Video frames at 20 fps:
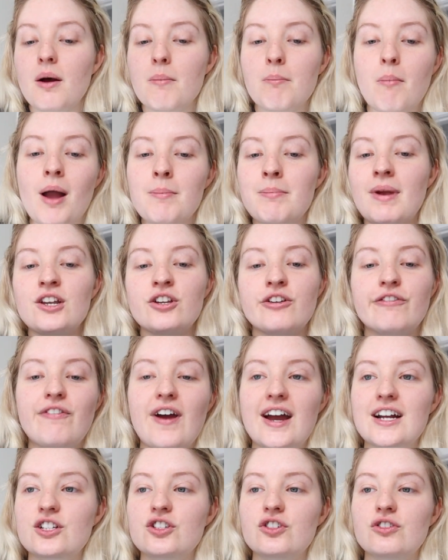my
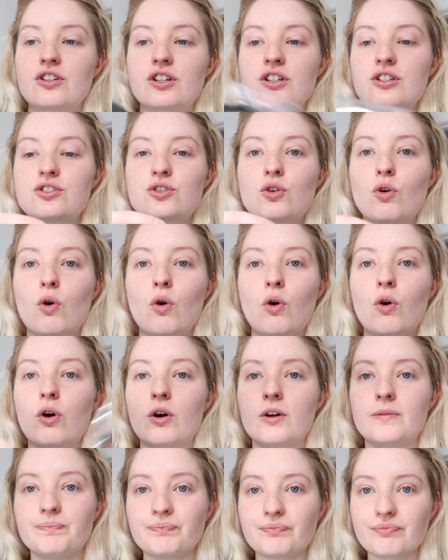manufacturers
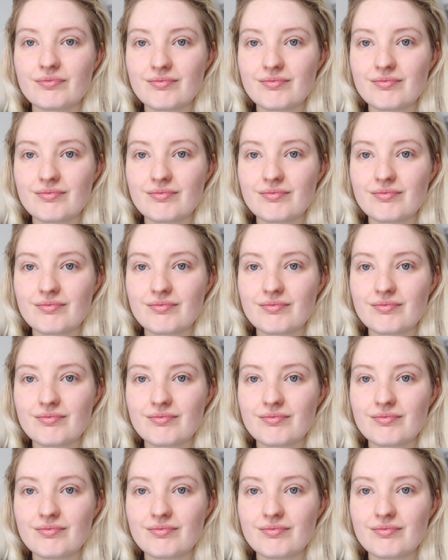or